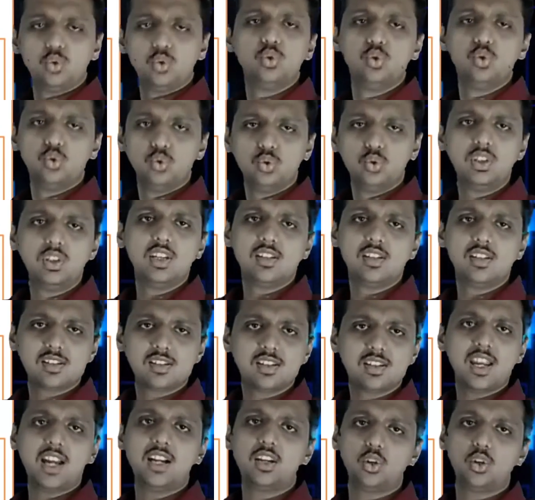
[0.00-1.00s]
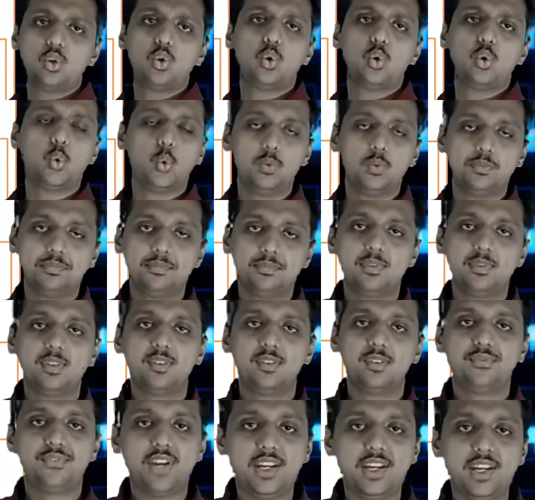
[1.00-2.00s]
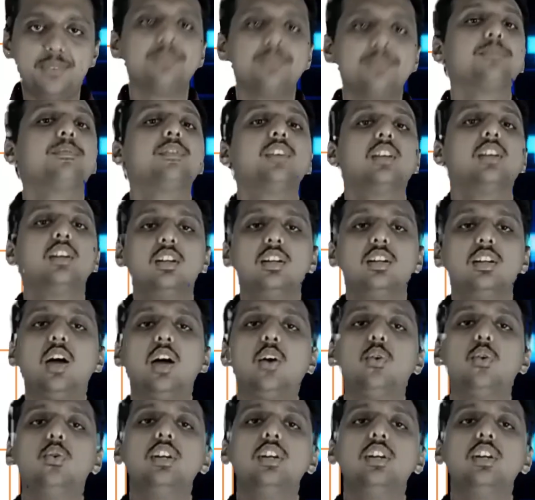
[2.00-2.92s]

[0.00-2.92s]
do this at your home. Fine. Now